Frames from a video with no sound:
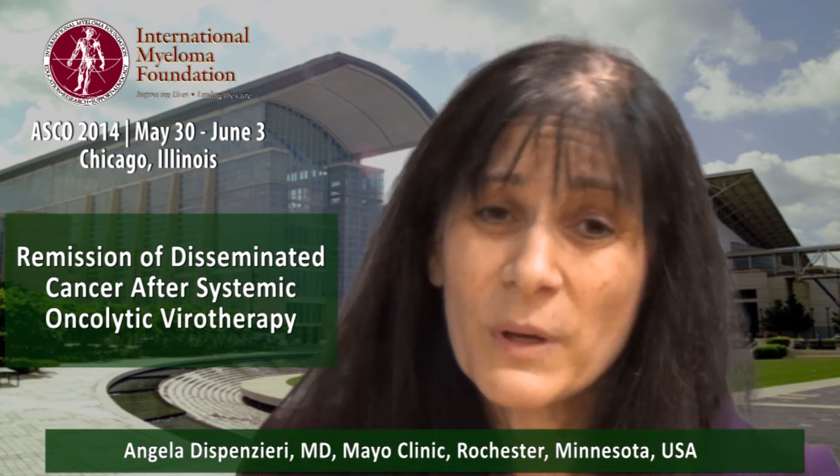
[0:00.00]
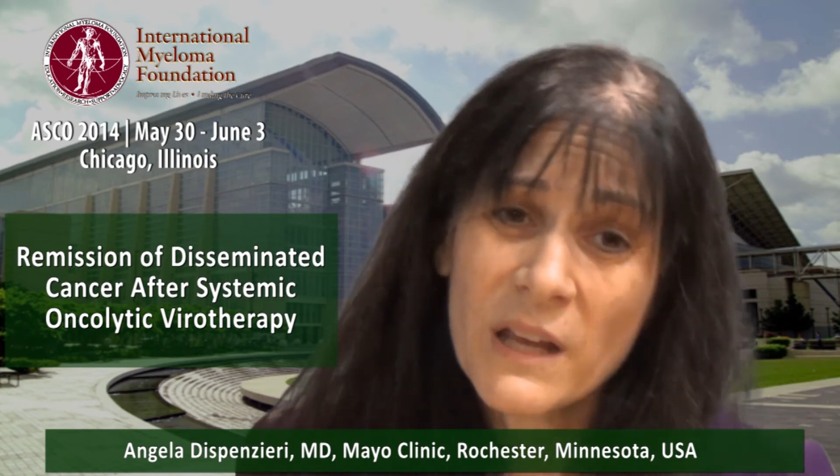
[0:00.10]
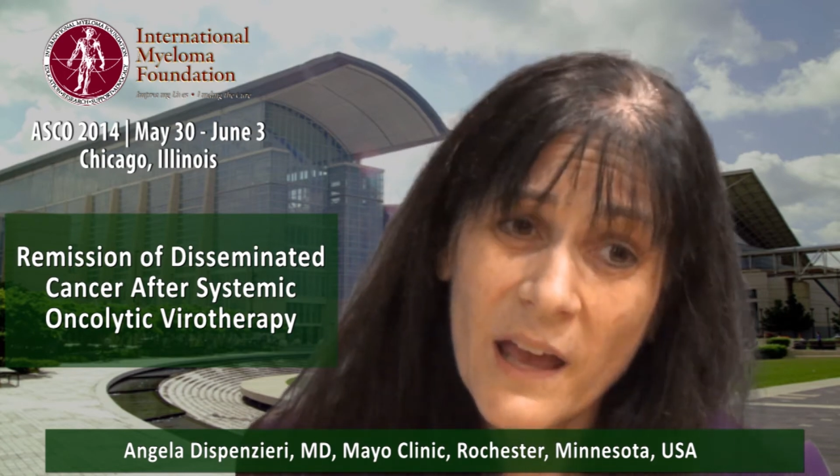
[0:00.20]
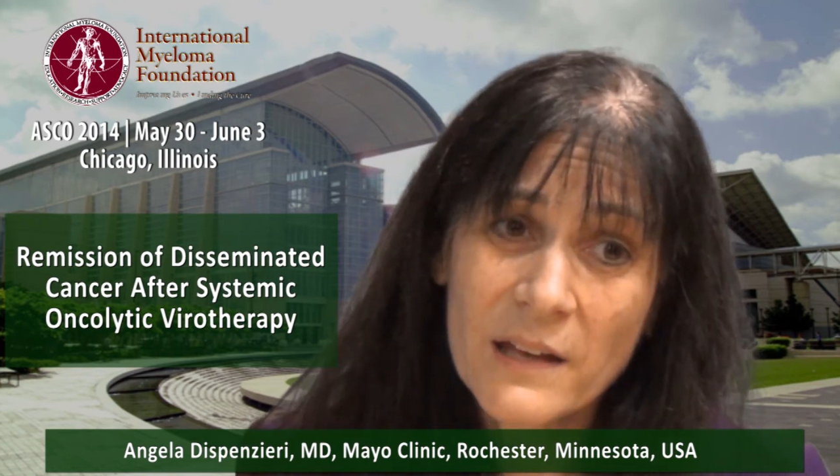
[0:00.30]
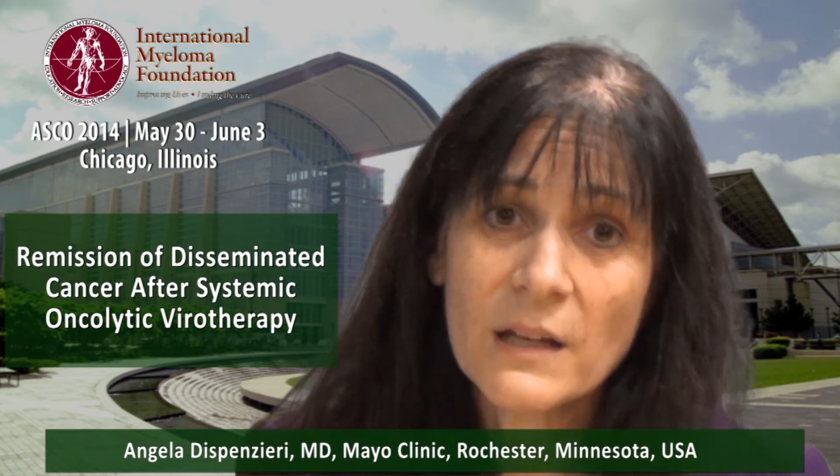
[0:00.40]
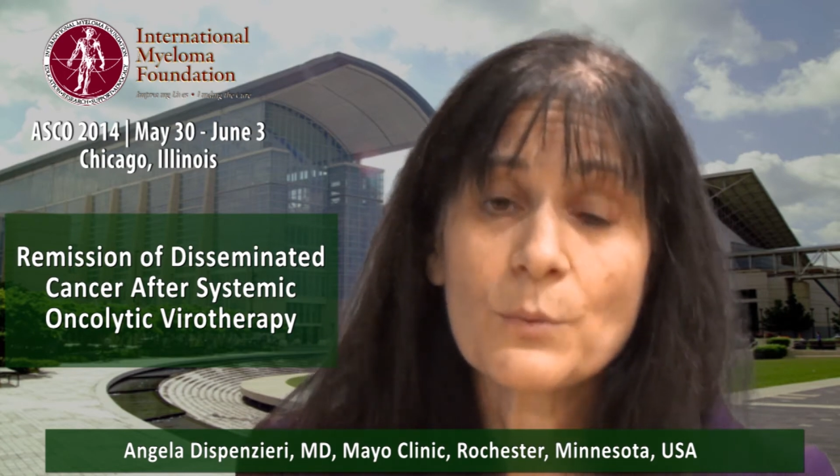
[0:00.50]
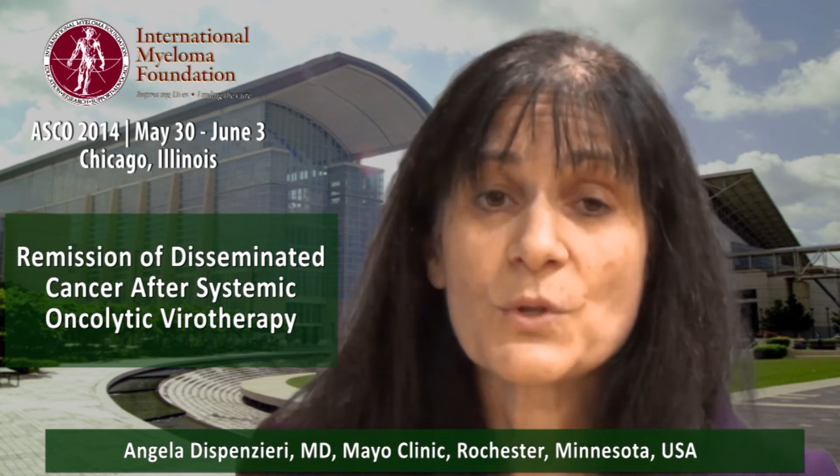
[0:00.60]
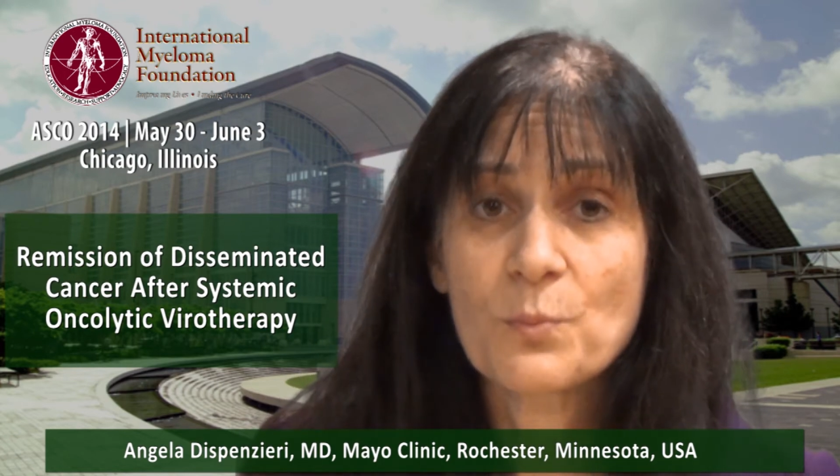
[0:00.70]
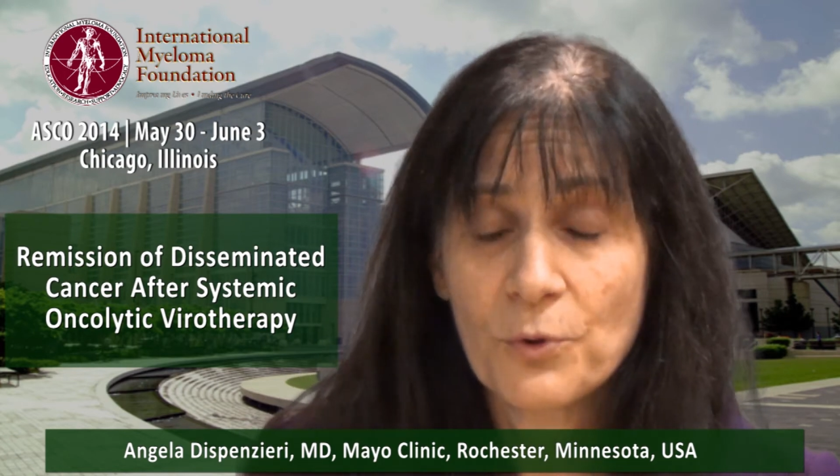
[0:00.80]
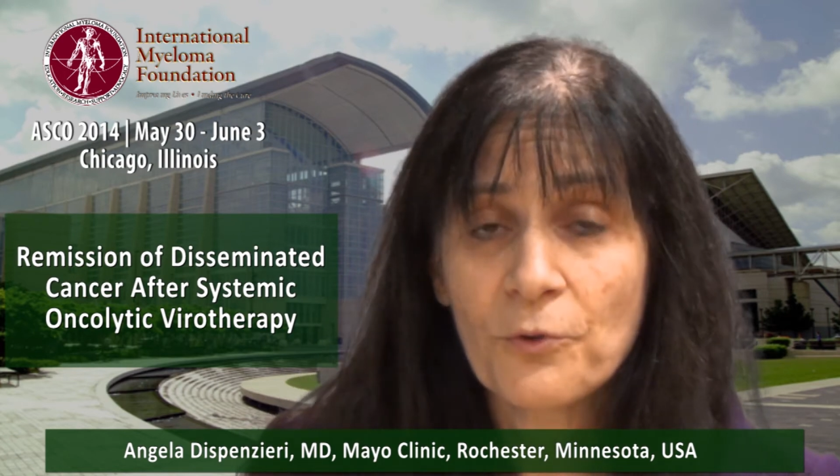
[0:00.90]
But again, it
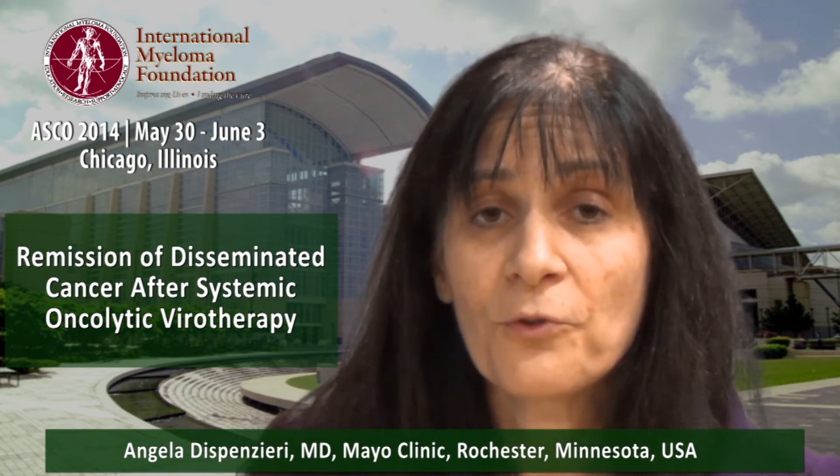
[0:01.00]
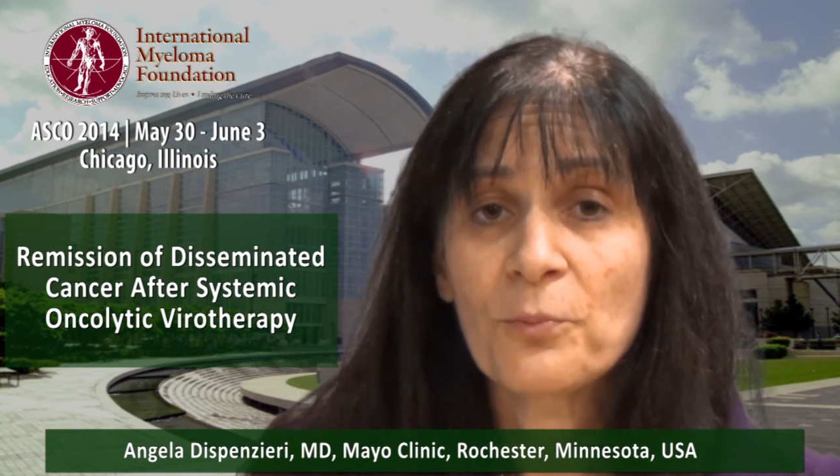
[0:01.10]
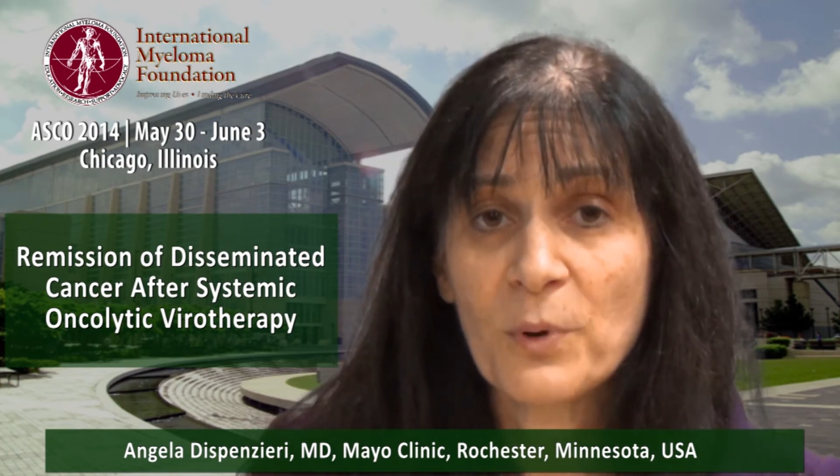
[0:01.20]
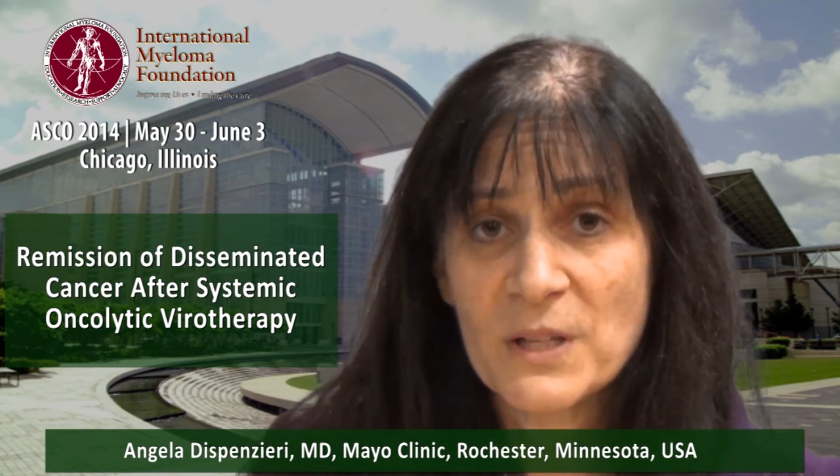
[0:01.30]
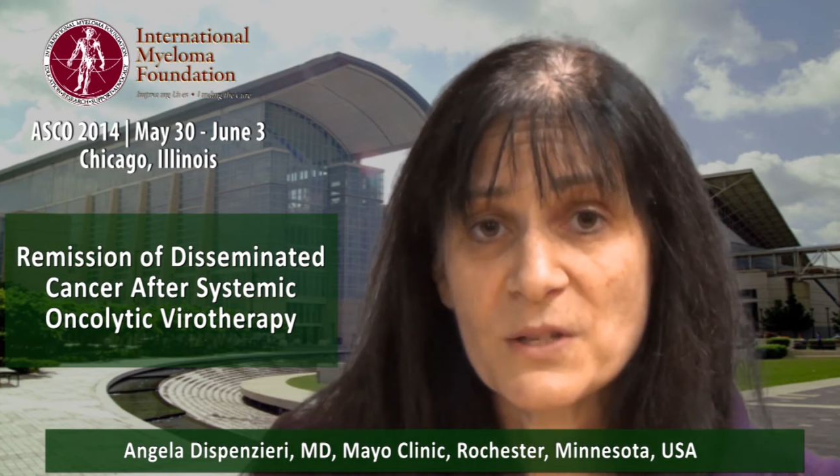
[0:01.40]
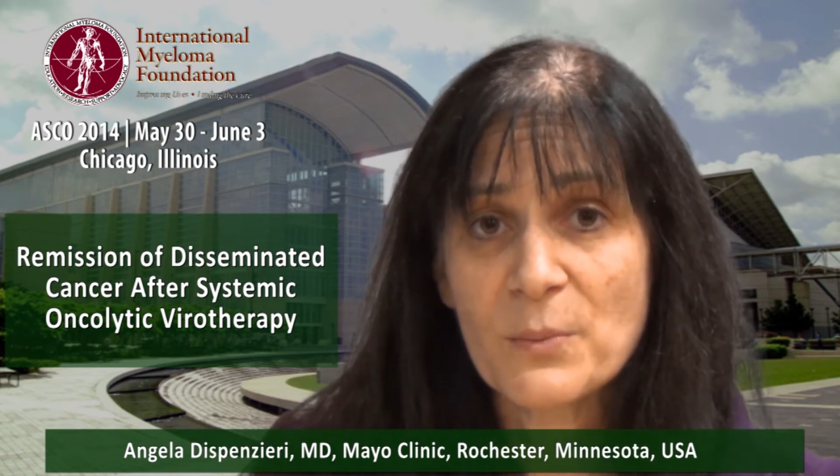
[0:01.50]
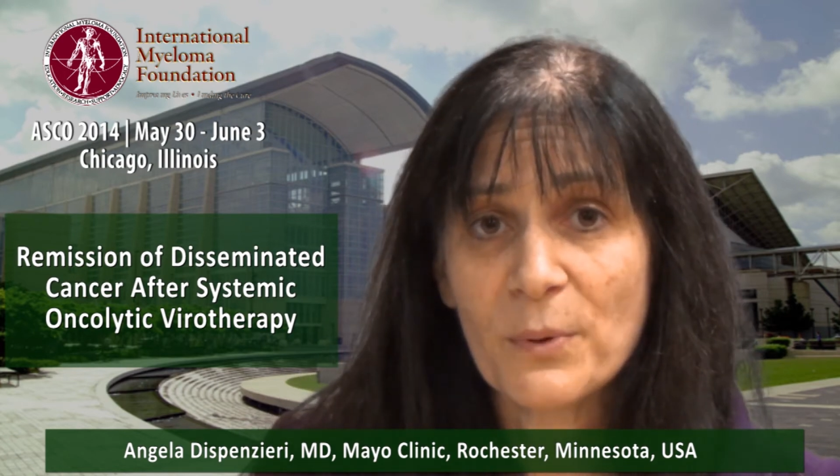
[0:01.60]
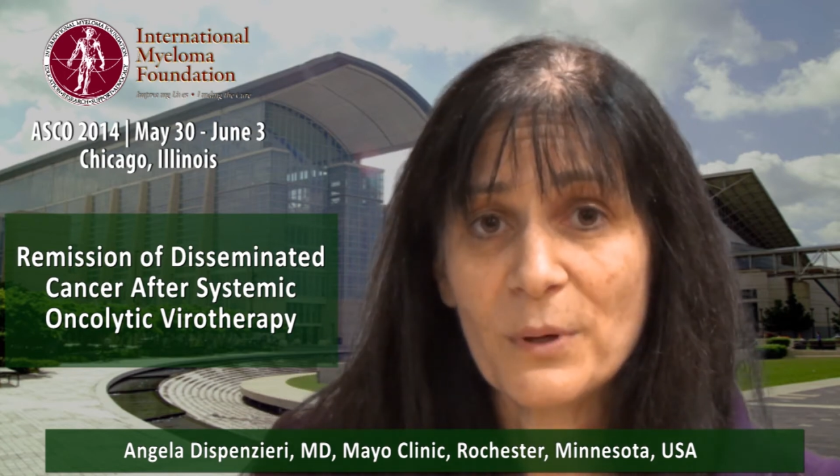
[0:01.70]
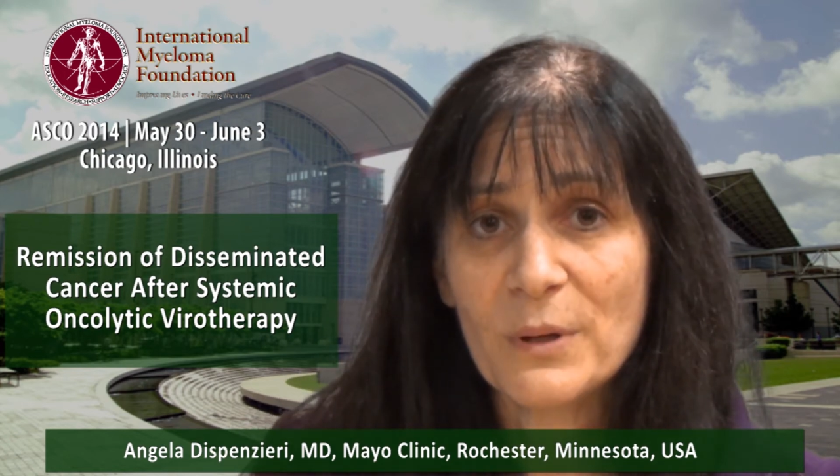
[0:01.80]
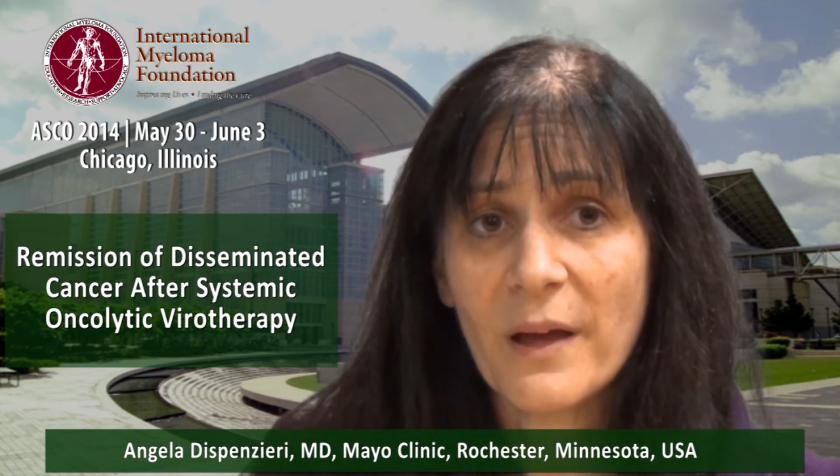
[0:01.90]
was proof of
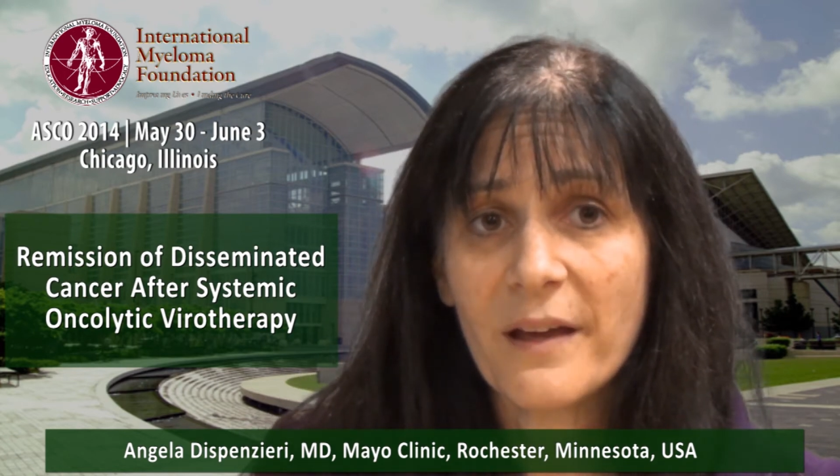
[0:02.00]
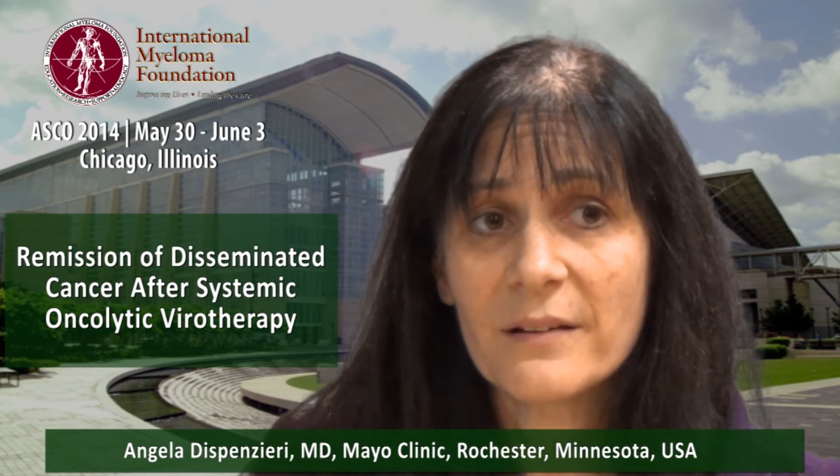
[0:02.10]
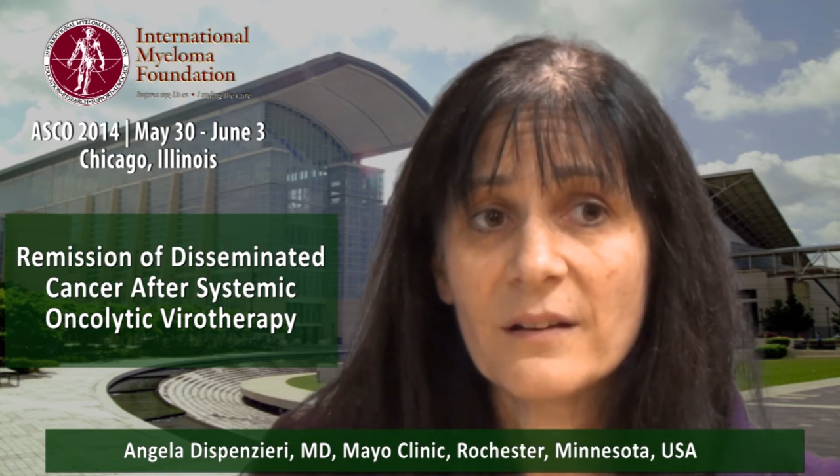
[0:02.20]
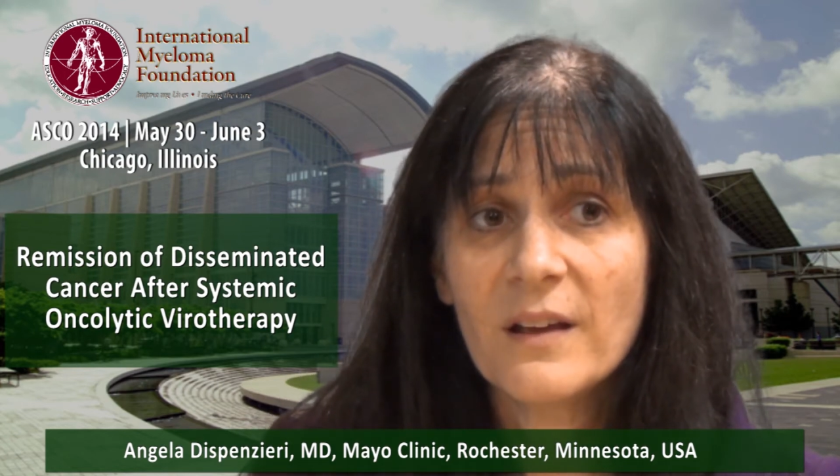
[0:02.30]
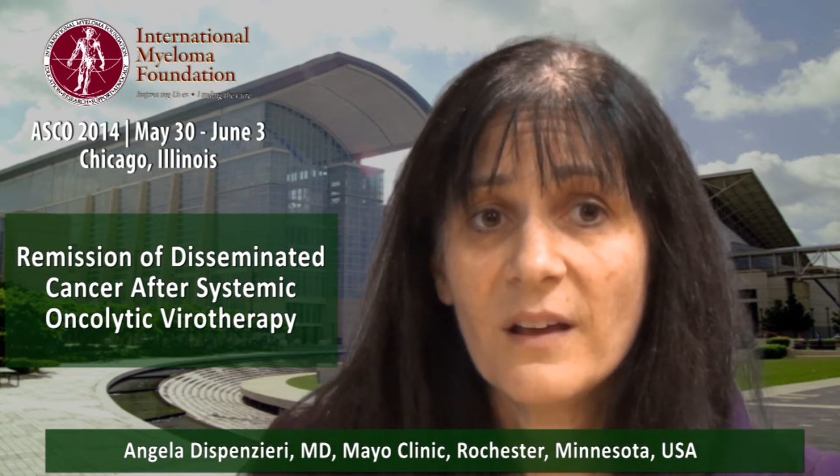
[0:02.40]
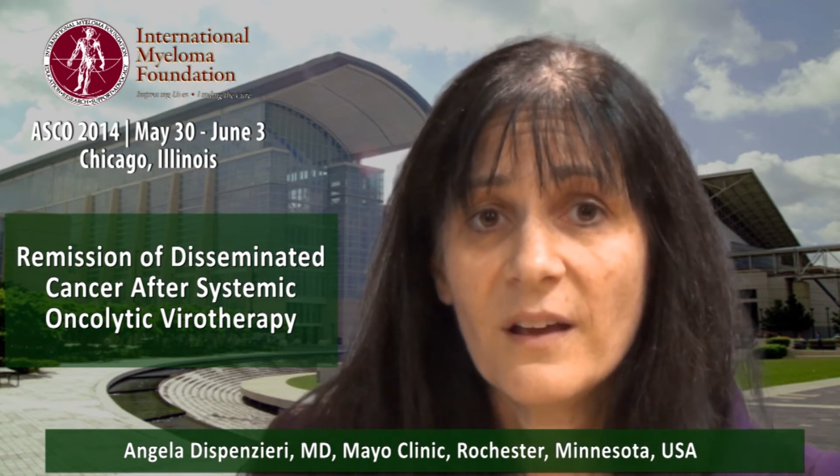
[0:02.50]
principle, and